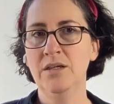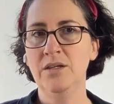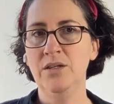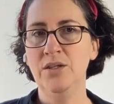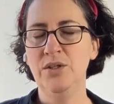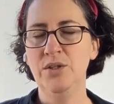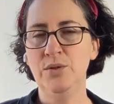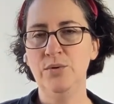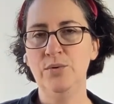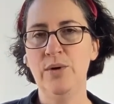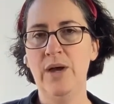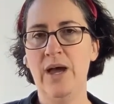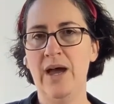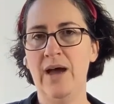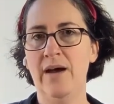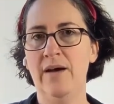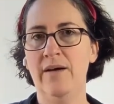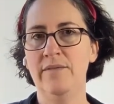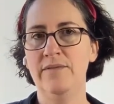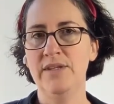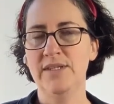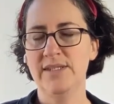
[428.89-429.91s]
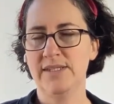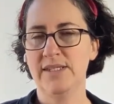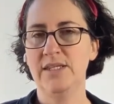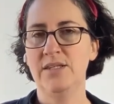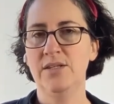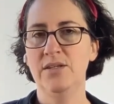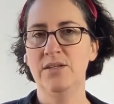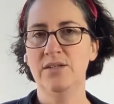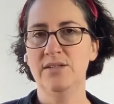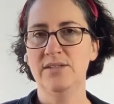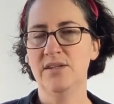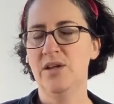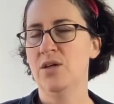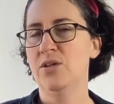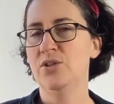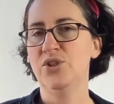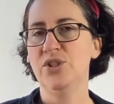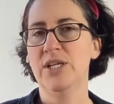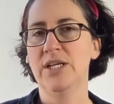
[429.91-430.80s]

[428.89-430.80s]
you have the skills, knowledge,